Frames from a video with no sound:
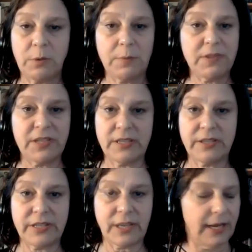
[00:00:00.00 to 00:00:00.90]

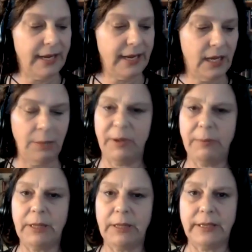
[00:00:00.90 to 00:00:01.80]
purposes, I am a
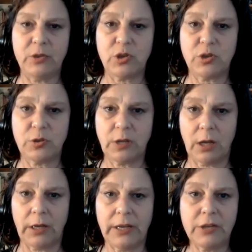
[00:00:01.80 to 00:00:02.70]
middle-aged
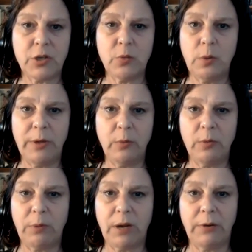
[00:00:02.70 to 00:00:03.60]
Caucasian woman
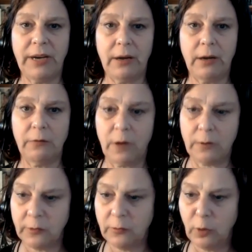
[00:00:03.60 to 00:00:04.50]
with brown hair in front
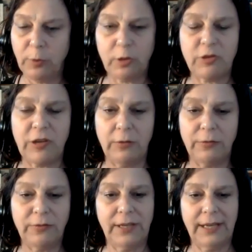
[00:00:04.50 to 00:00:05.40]
of a full
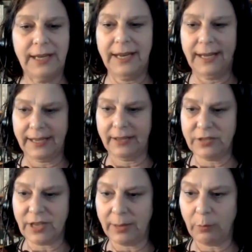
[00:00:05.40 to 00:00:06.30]
bookshelf.
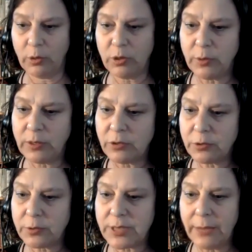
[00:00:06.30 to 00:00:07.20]
And I'm going to
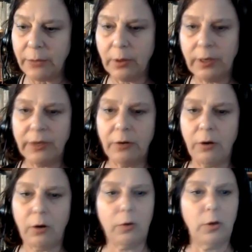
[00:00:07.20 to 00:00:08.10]
introduce Heather in
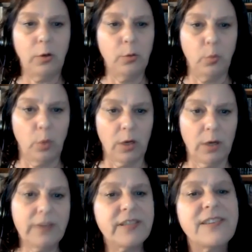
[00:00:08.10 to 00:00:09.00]
her own
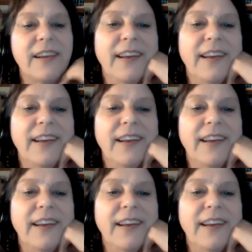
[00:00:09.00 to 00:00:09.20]
words.